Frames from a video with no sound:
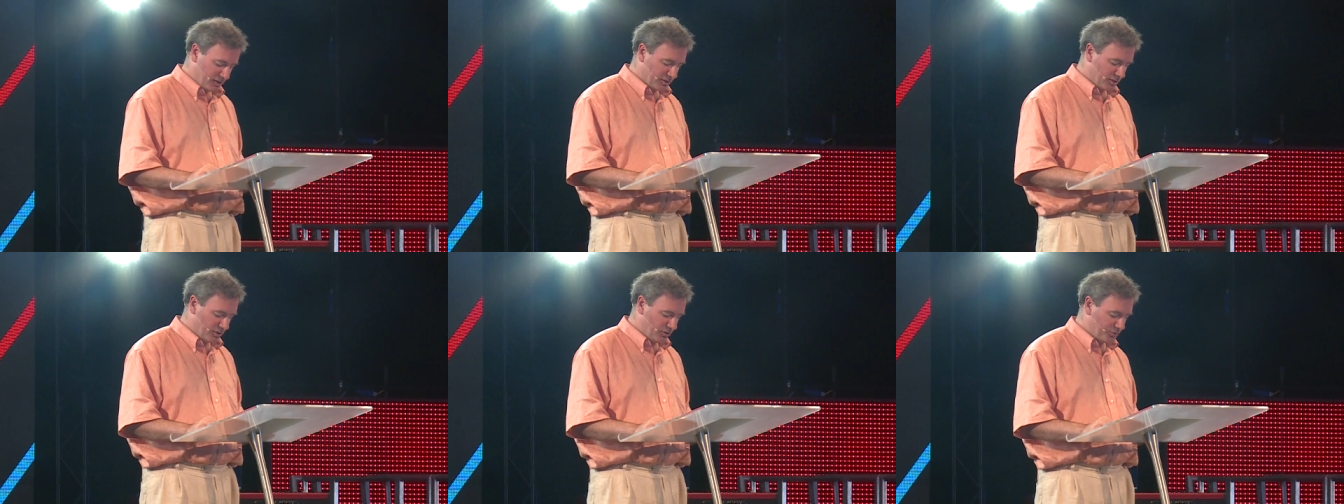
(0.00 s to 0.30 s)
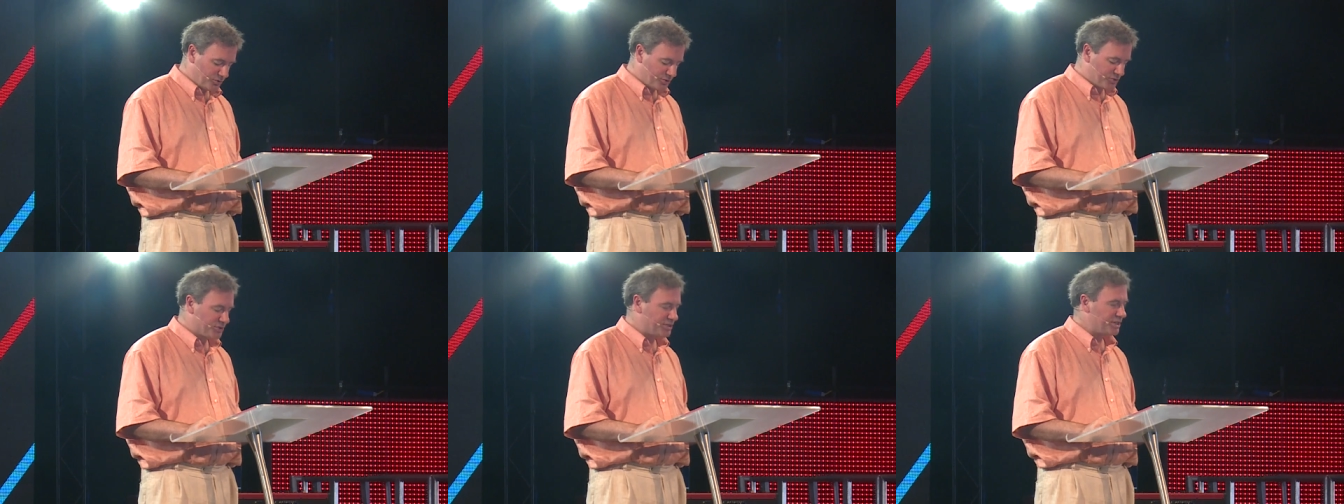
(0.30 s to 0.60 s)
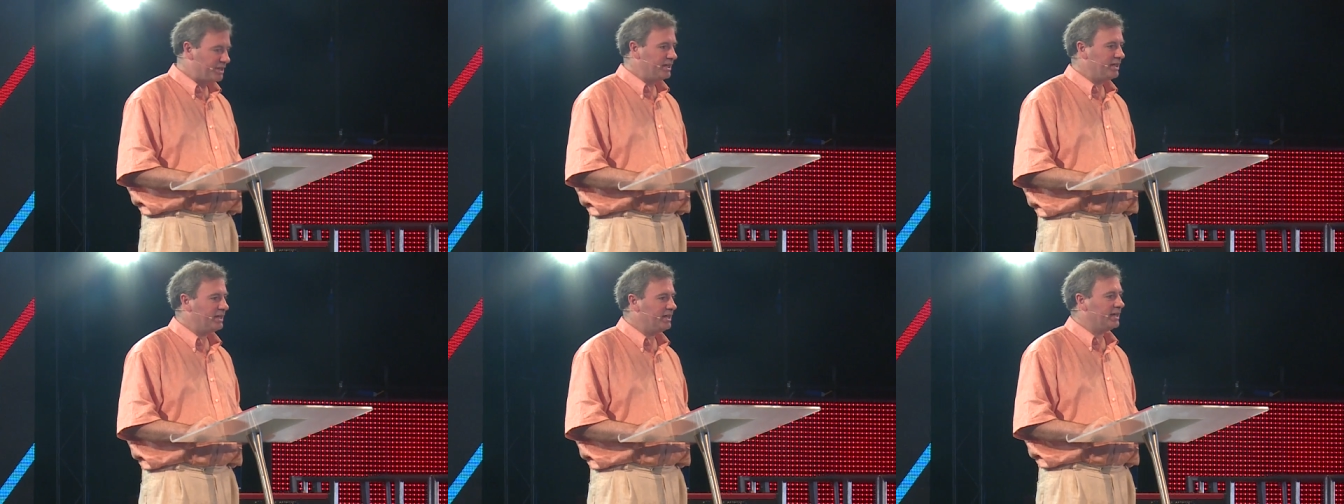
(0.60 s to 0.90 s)
you
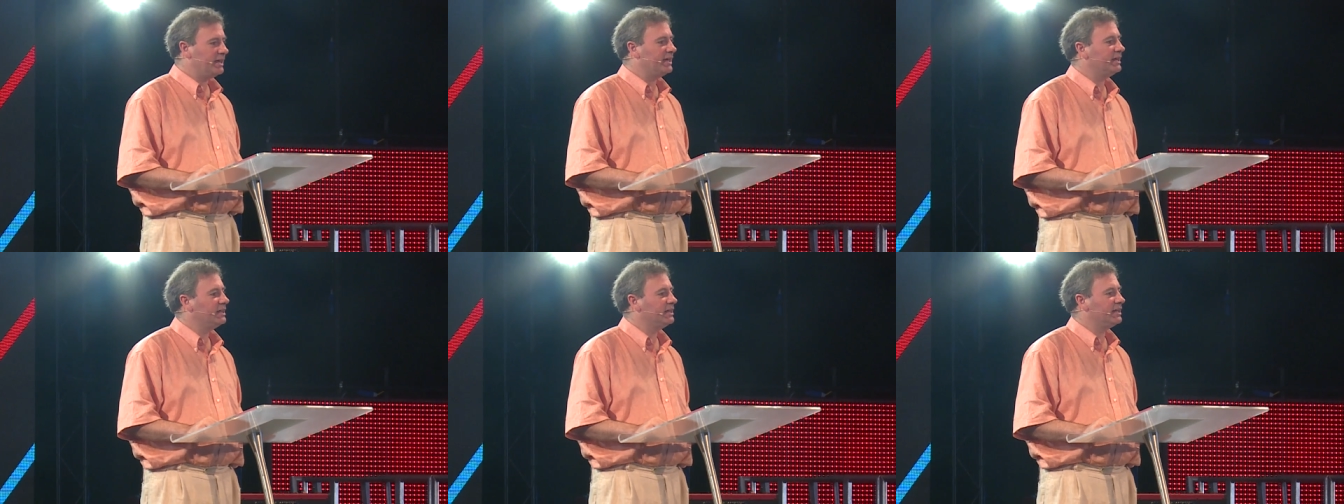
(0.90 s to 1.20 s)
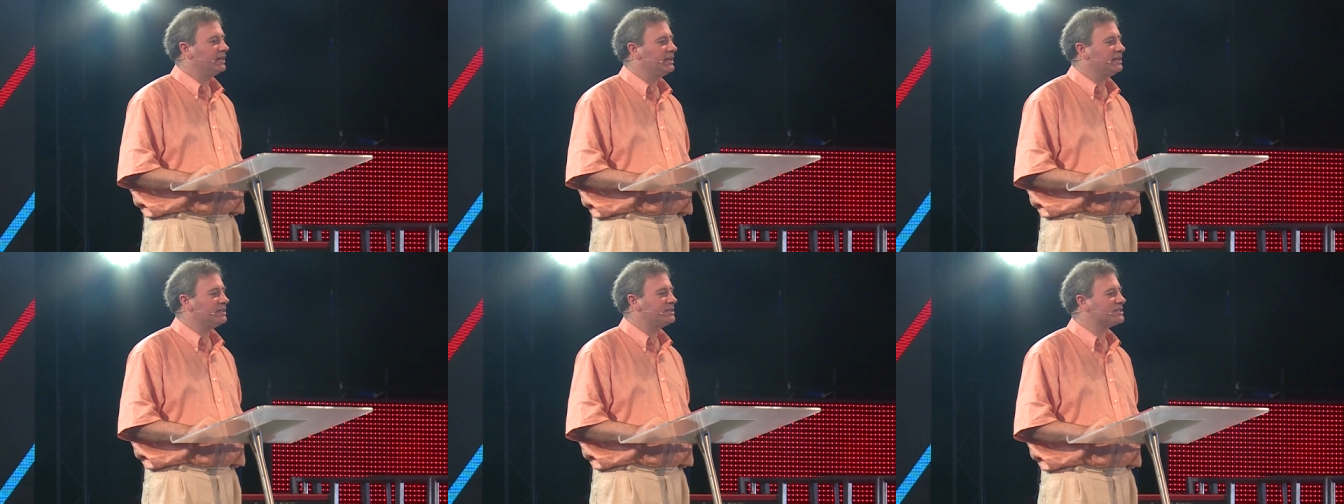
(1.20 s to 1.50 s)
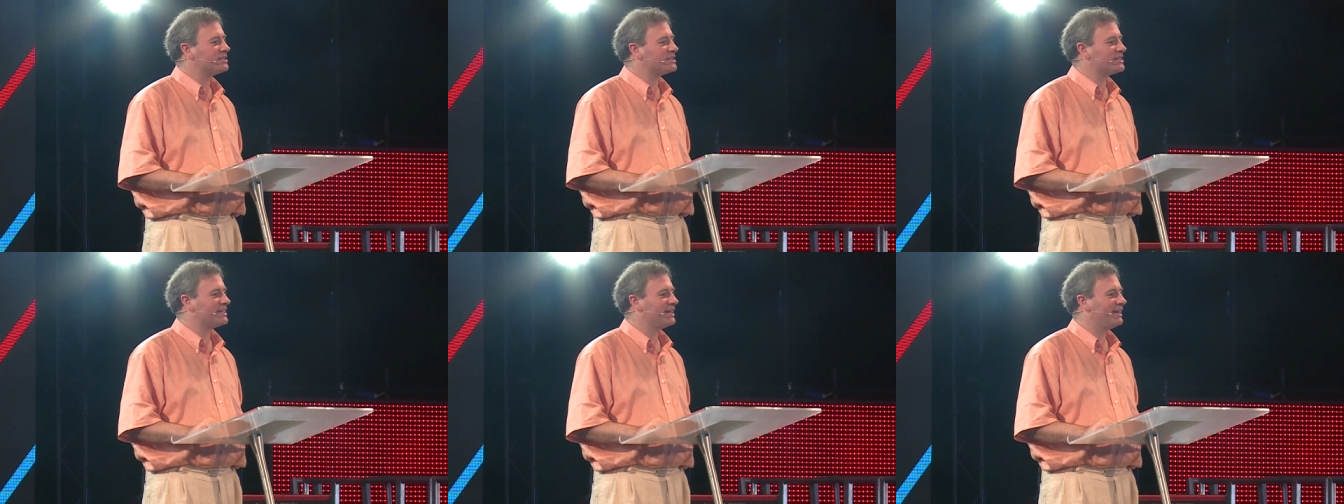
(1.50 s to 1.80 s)
see in
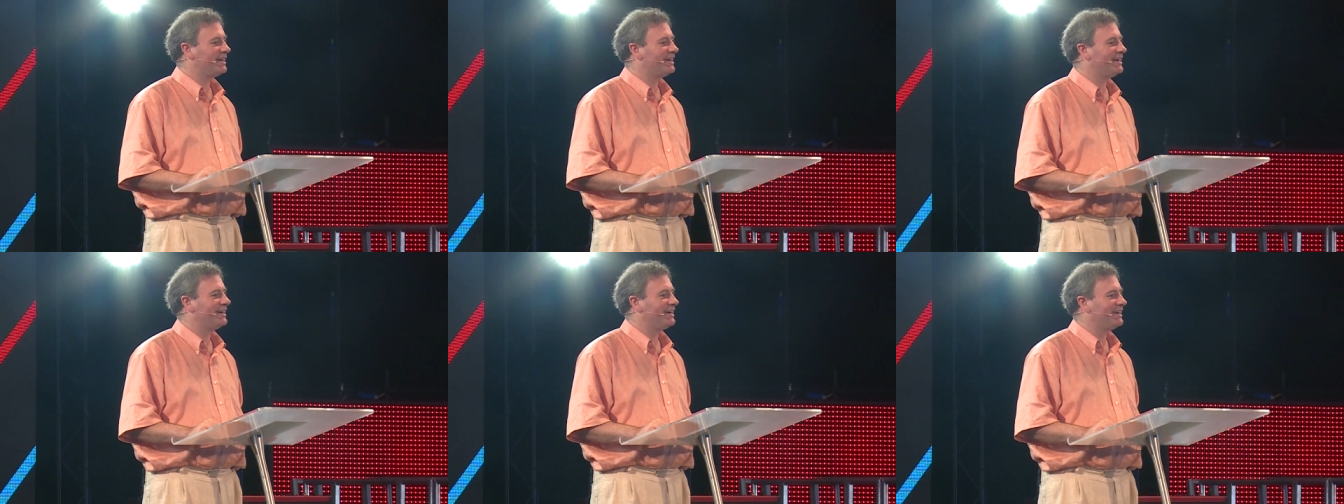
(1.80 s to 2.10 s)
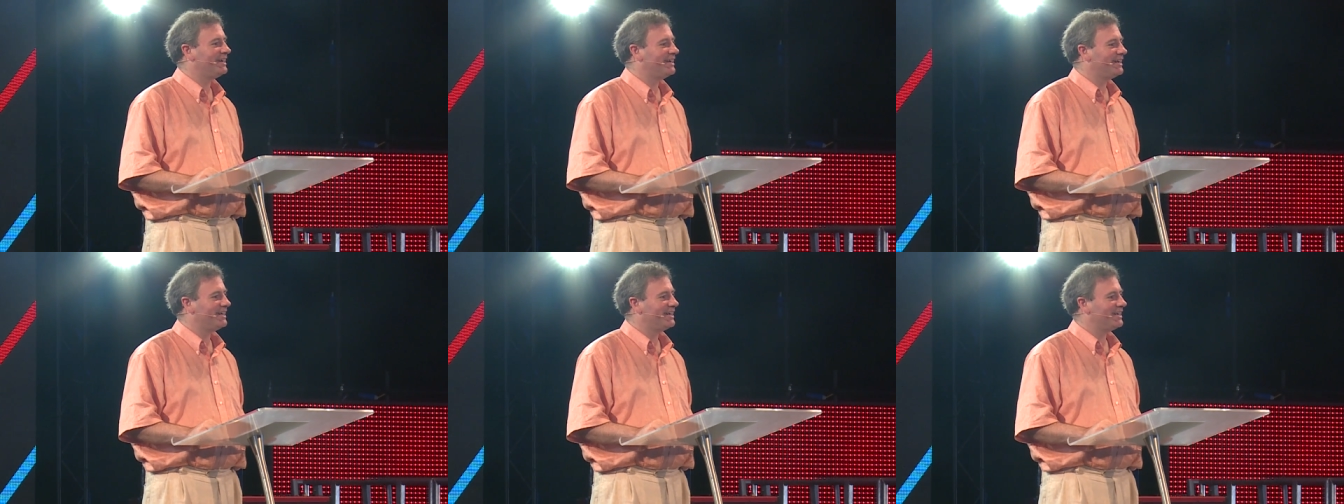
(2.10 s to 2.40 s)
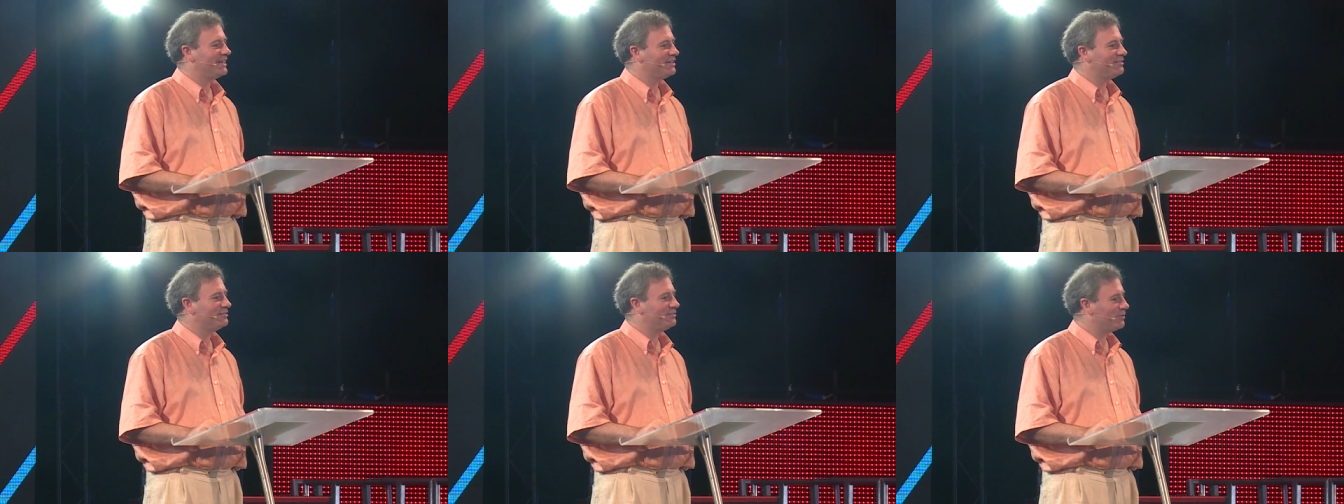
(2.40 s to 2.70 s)
his
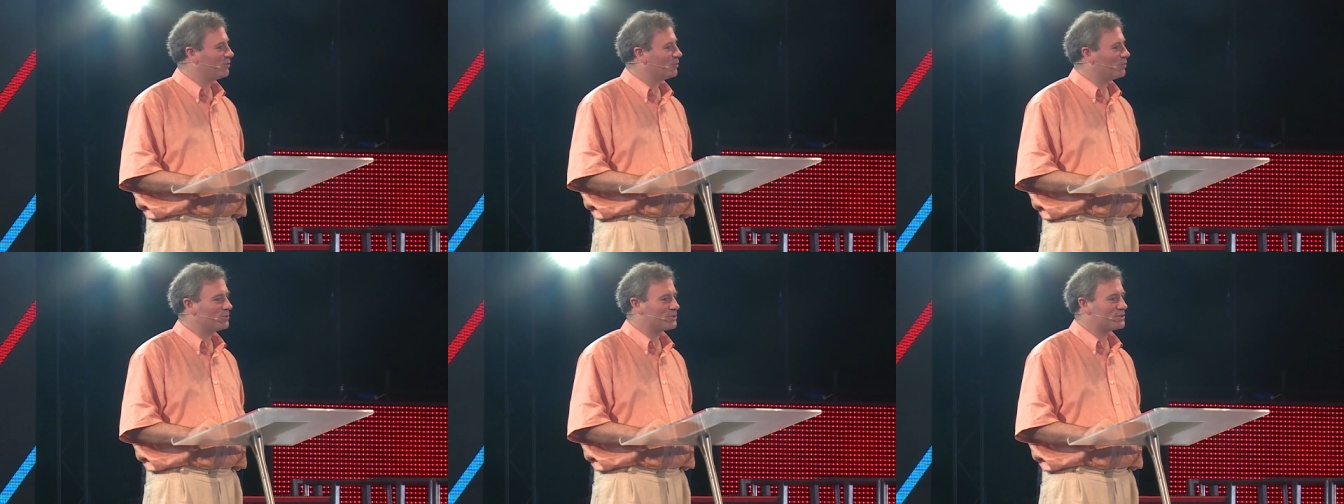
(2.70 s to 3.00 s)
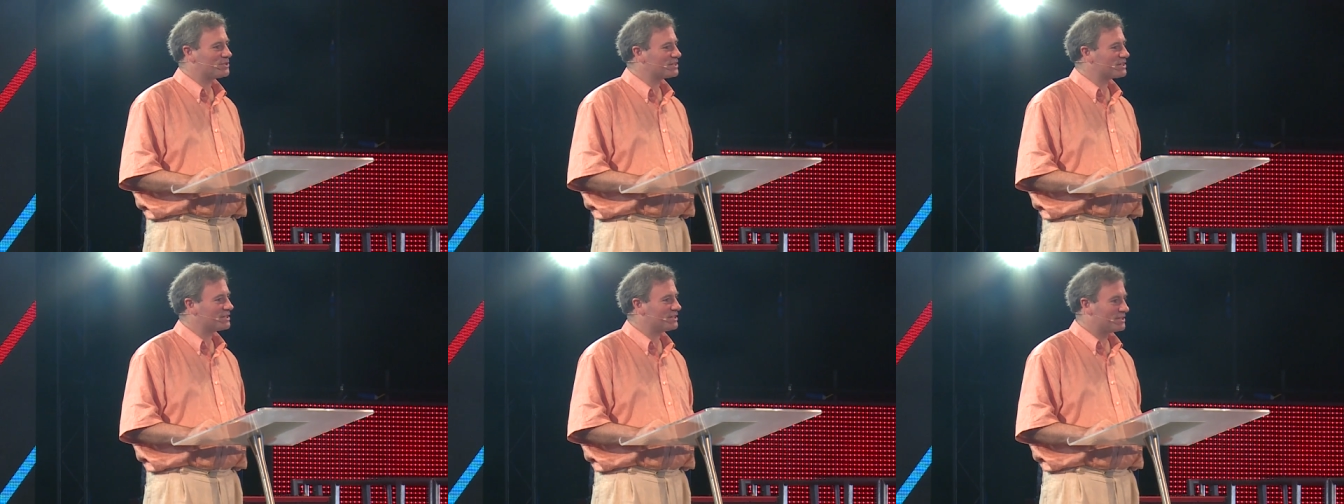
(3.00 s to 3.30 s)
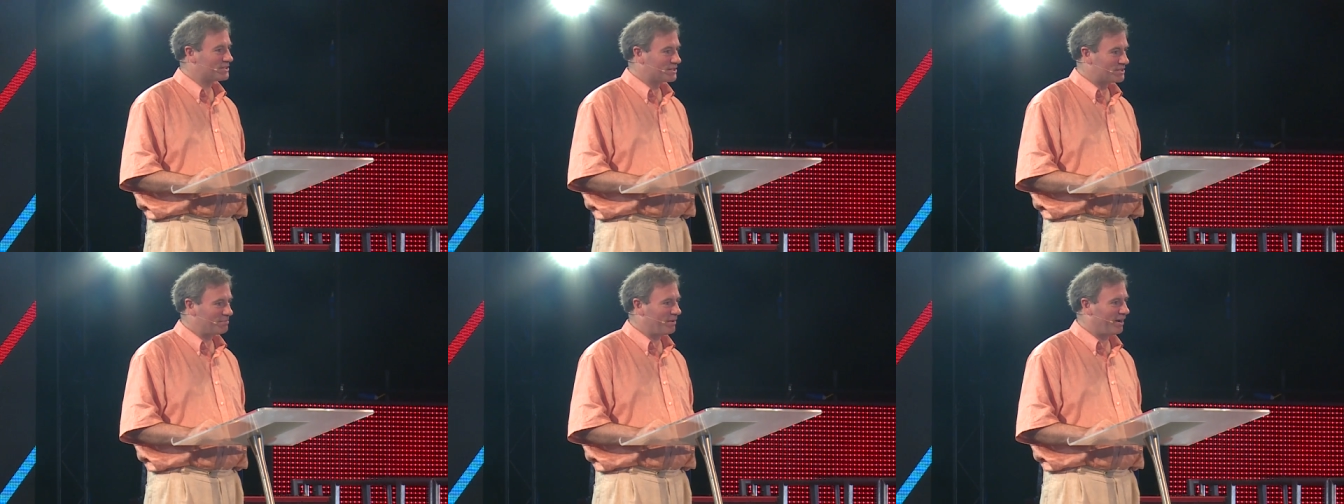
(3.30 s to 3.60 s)

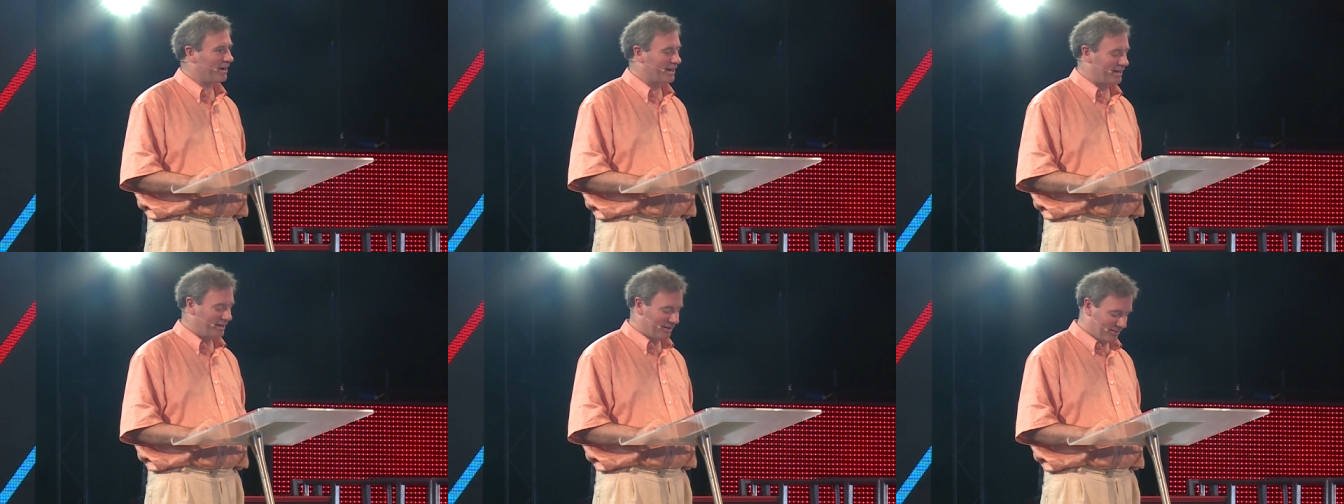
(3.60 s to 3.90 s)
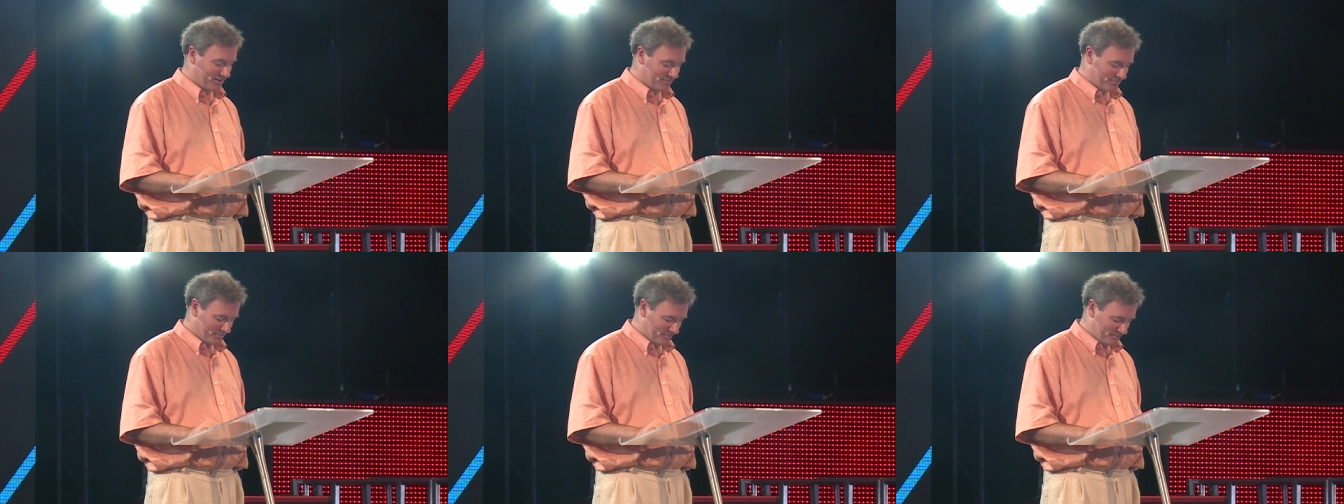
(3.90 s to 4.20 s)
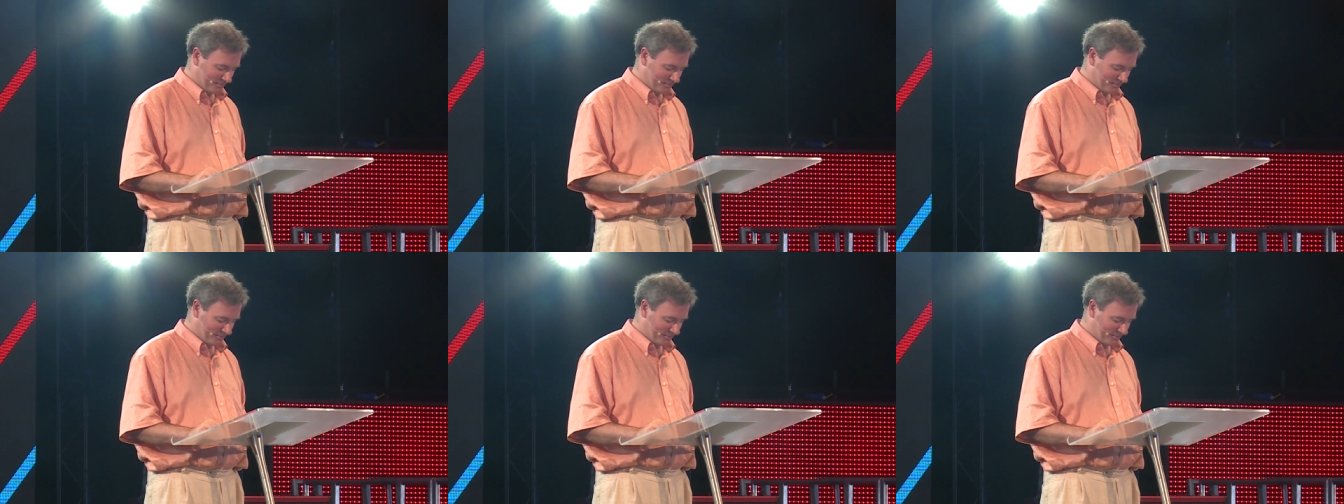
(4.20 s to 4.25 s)
forced smile